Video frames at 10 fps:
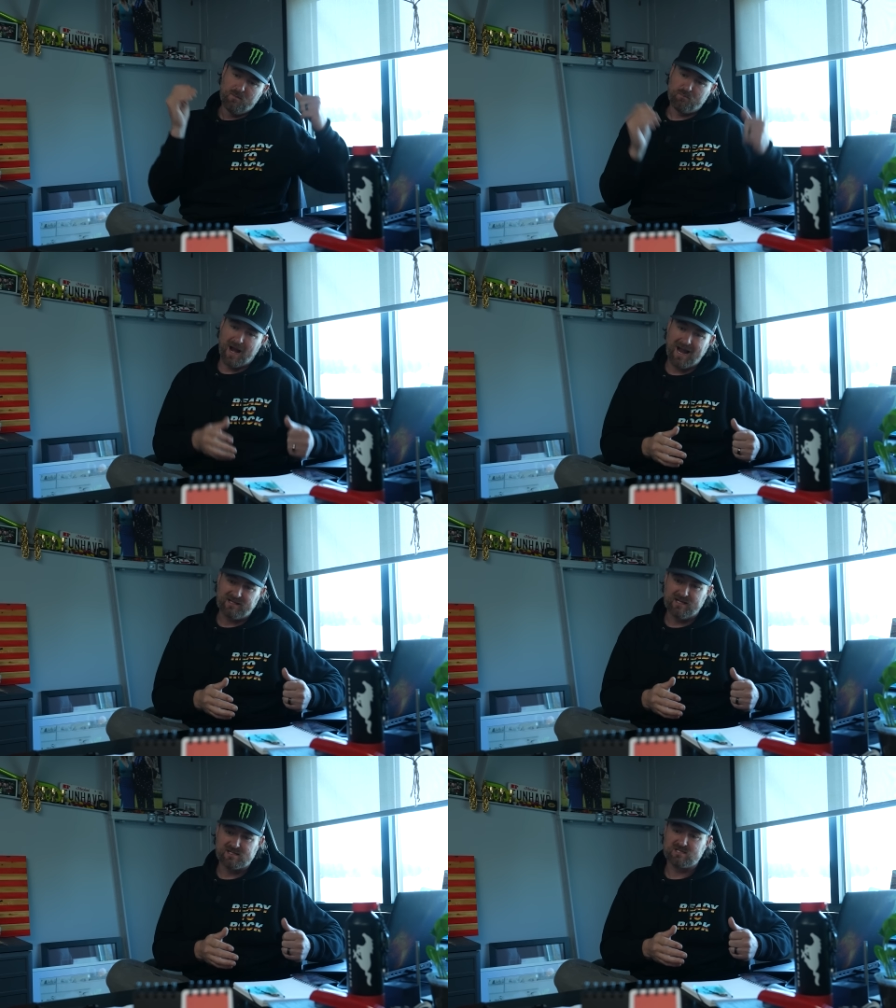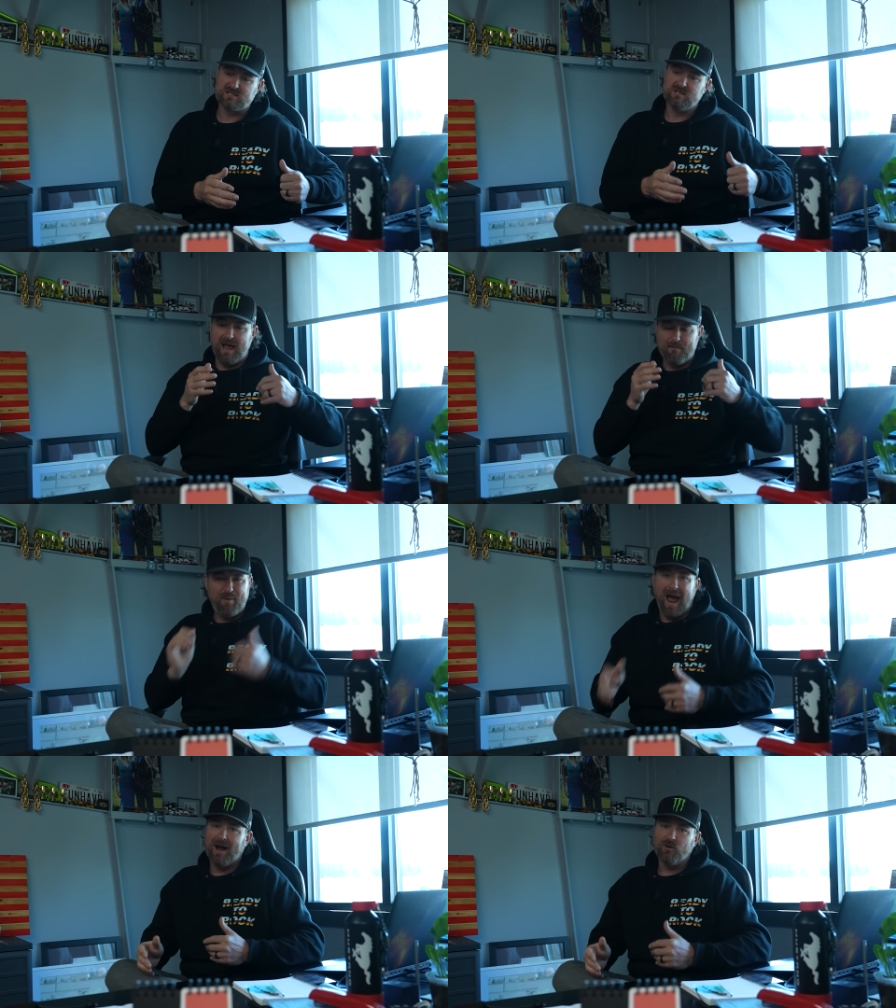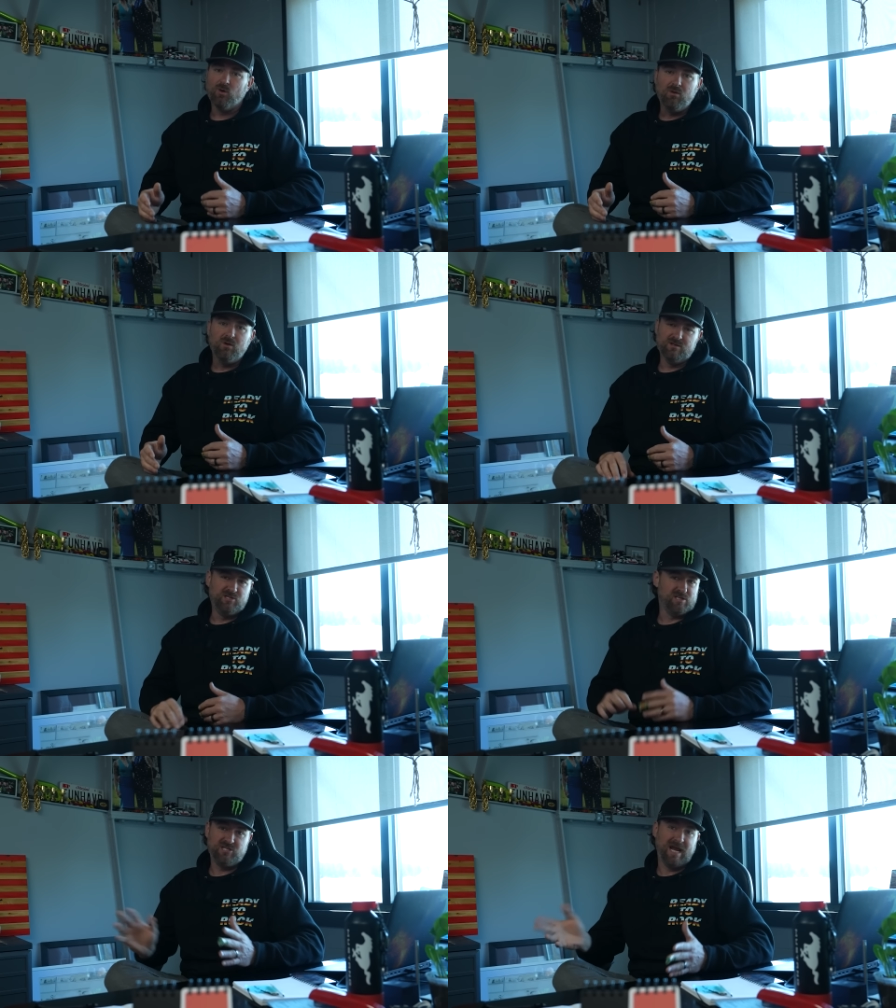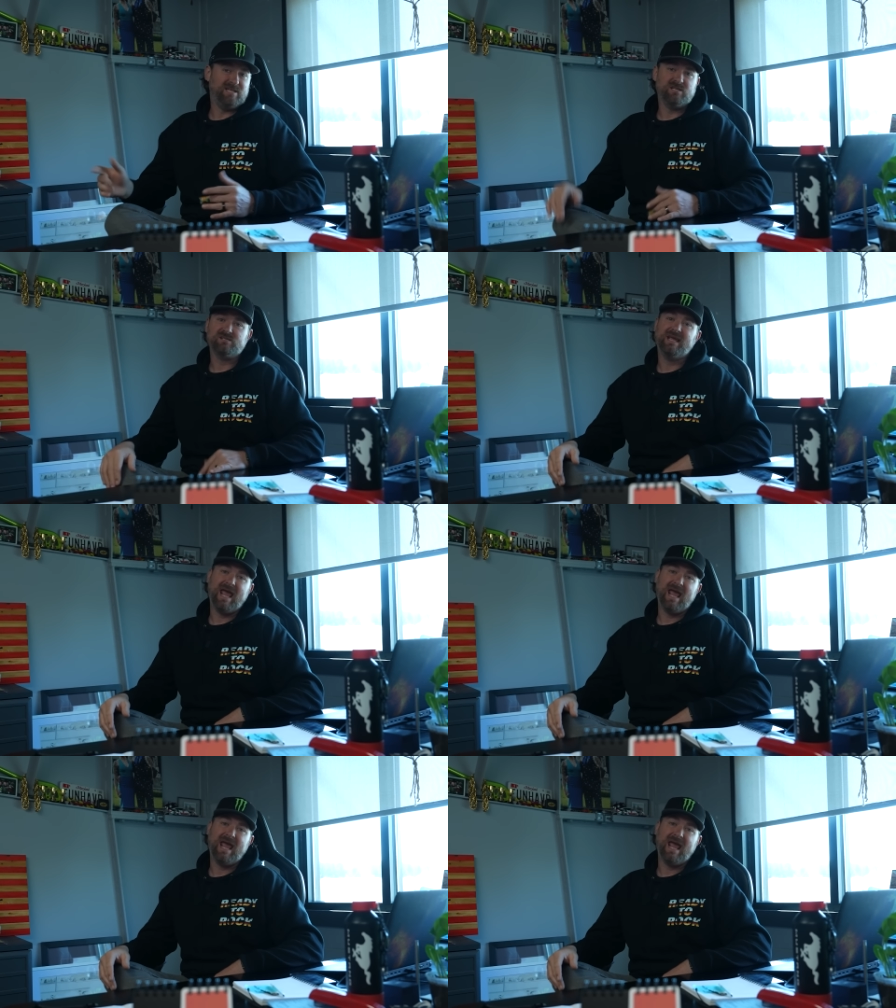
practice and battle just changes the